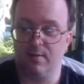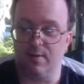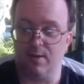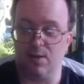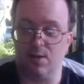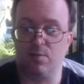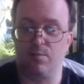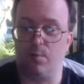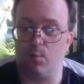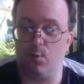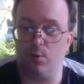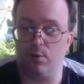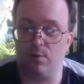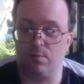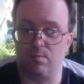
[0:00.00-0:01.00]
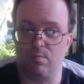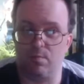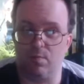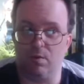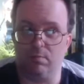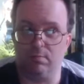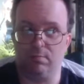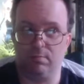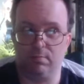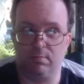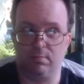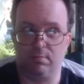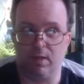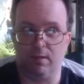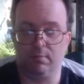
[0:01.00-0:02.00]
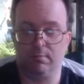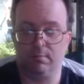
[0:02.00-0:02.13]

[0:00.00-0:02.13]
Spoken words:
is for what? Well, yeah,